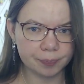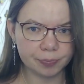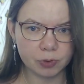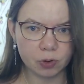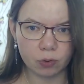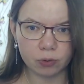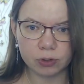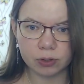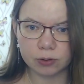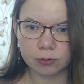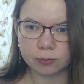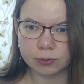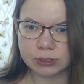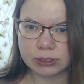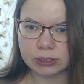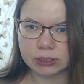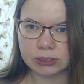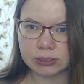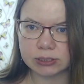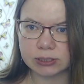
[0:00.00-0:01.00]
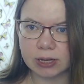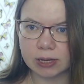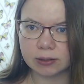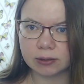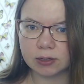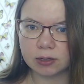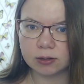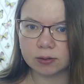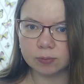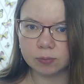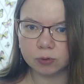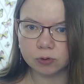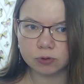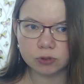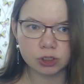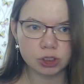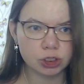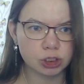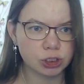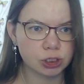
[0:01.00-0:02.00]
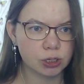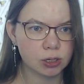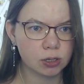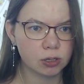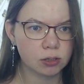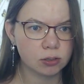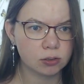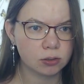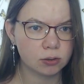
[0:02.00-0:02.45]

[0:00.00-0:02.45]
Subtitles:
talking with his Dendenmushi.